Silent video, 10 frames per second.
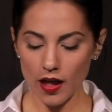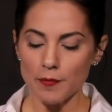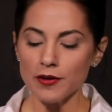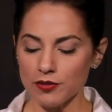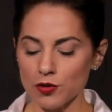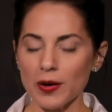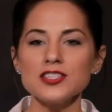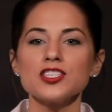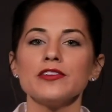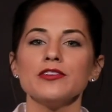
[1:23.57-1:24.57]
But for the
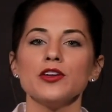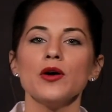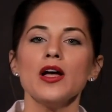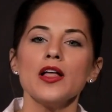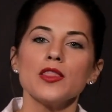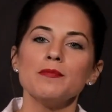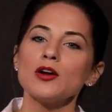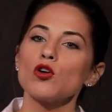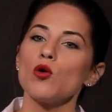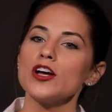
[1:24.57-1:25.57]
rest of you, the
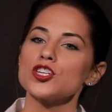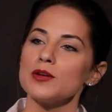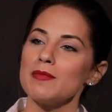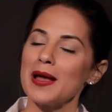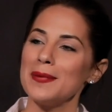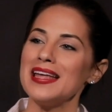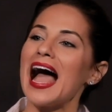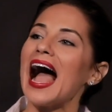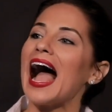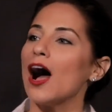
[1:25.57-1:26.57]
bigger question might be
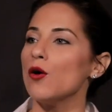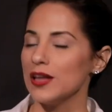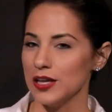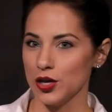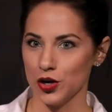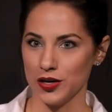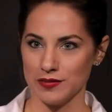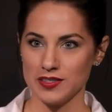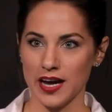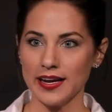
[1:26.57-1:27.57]
how he could
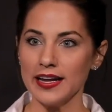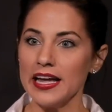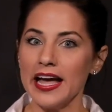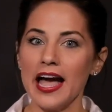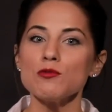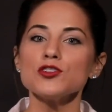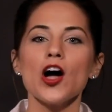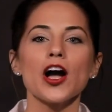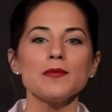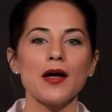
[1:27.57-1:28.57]
have done it. And we'll
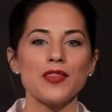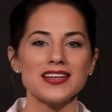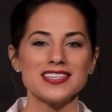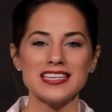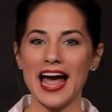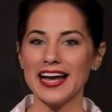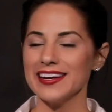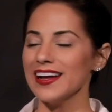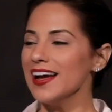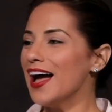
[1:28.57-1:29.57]
talk about that today.
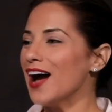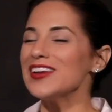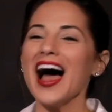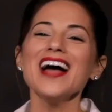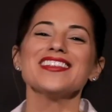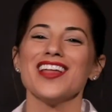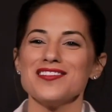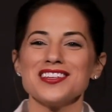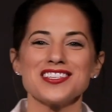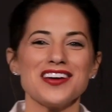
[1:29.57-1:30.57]
And I mean, I
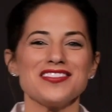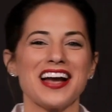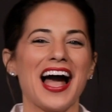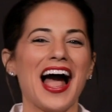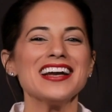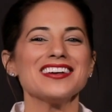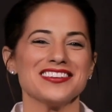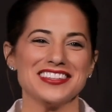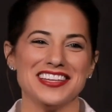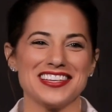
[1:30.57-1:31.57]
love this stuff. Like, I get
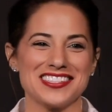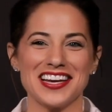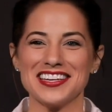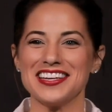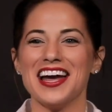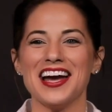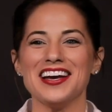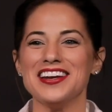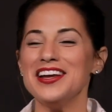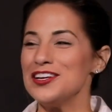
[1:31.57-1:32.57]
really excited
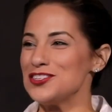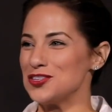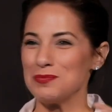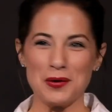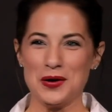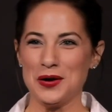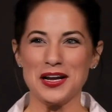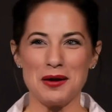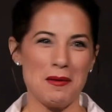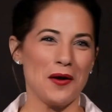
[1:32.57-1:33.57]
and super
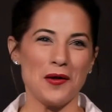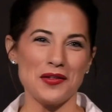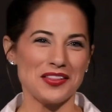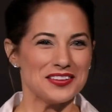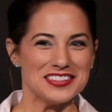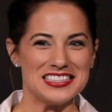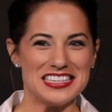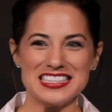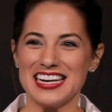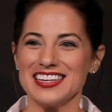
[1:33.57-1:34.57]
nerdy about all the little
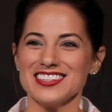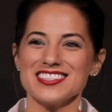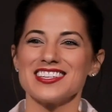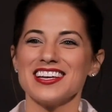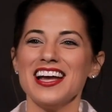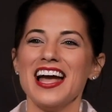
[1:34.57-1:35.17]
details.